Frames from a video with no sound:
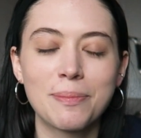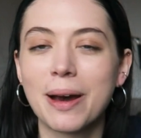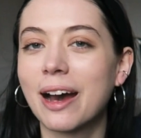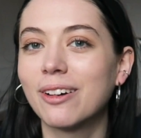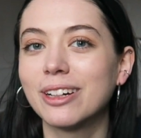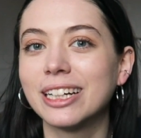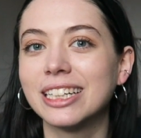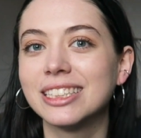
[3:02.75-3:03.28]

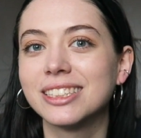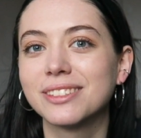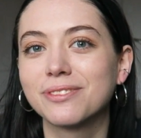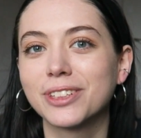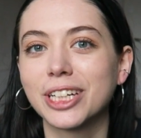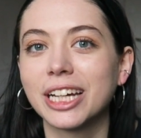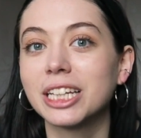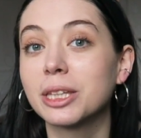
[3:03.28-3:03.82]
about it
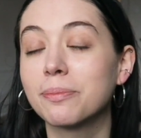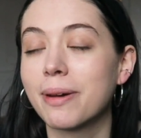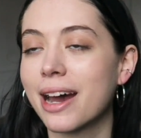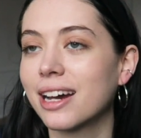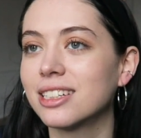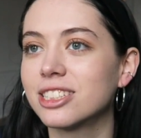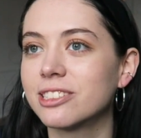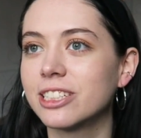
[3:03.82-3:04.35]
for like the
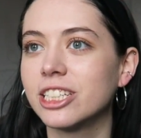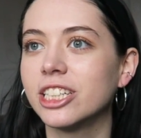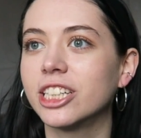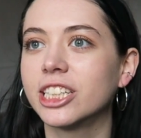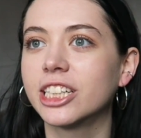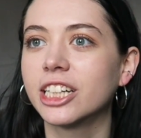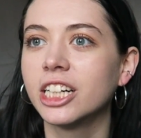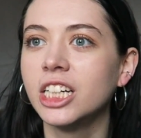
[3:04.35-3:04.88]
past
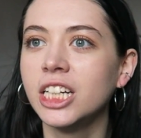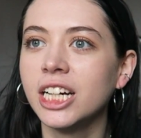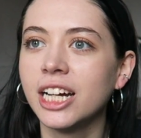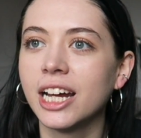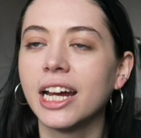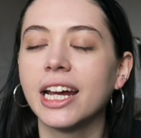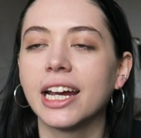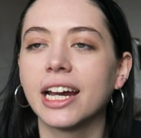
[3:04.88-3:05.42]
year.
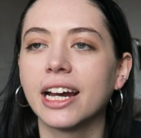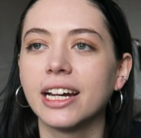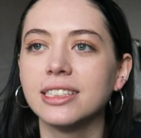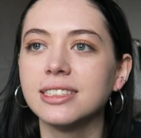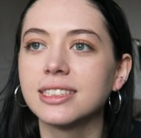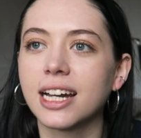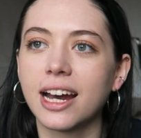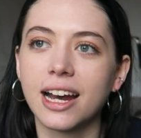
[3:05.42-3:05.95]

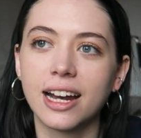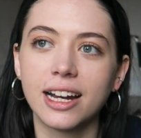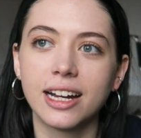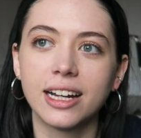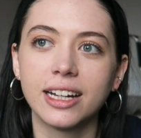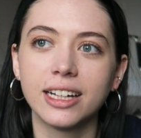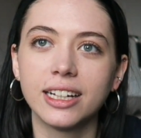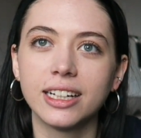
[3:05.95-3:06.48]
And
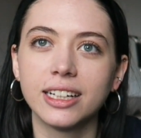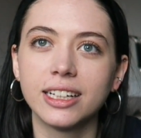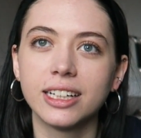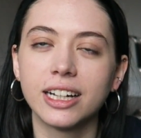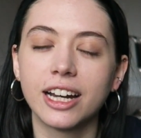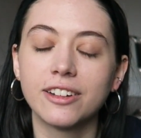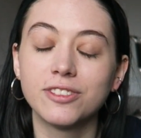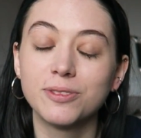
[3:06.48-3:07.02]

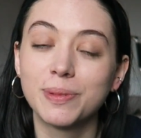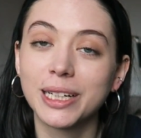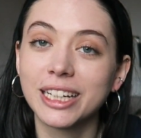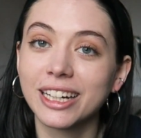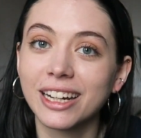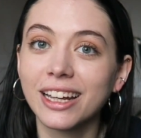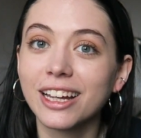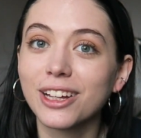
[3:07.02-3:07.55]
I've been
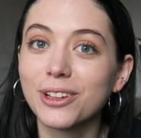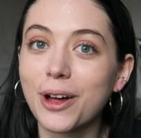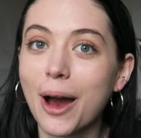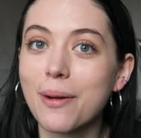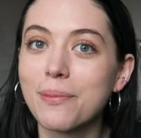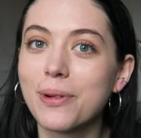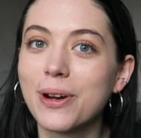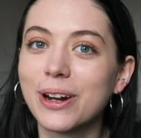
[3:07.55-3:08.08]
getting a
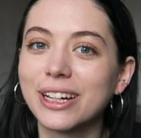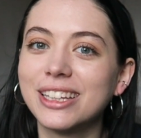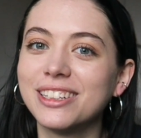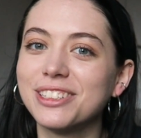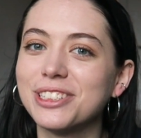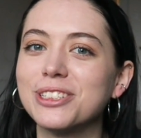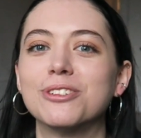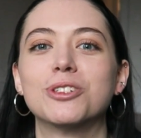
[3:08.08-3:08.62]
lot more
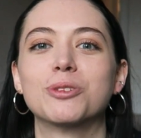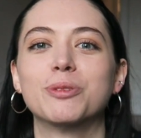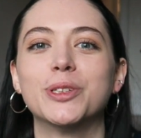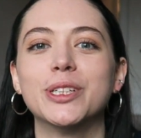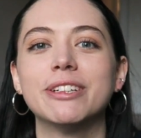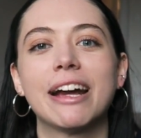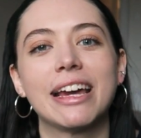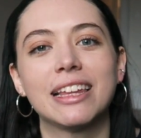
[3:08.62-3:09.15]
than
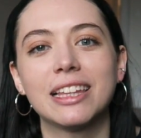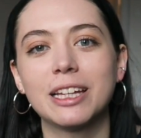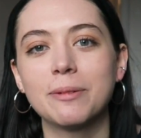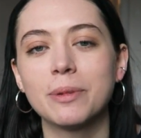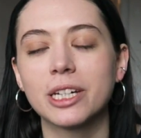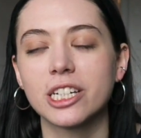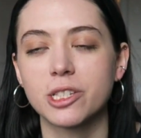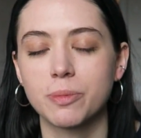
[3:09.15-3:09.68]
usual lately
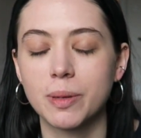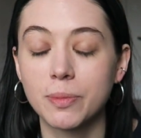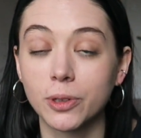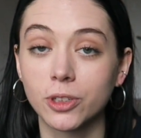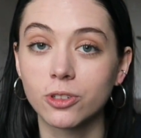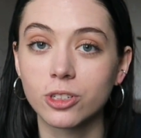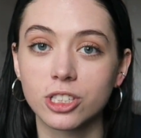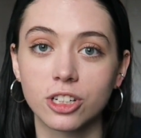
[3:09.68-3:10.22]
because people
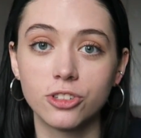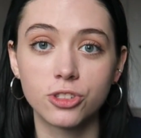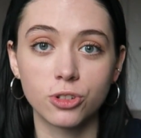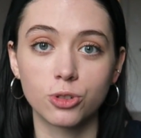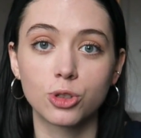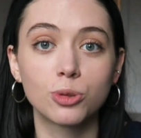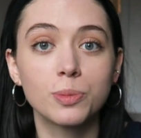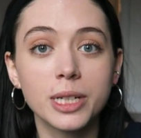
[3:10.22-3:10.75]
notice on
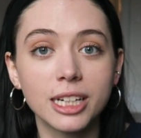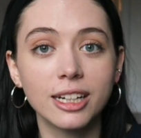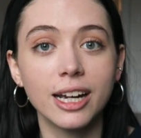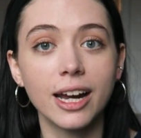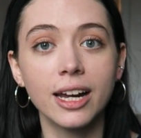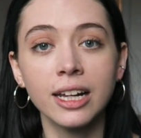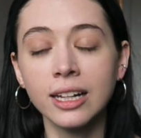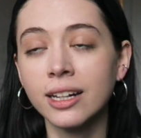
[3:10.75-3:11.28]
social
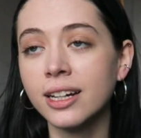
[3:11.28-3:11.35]
media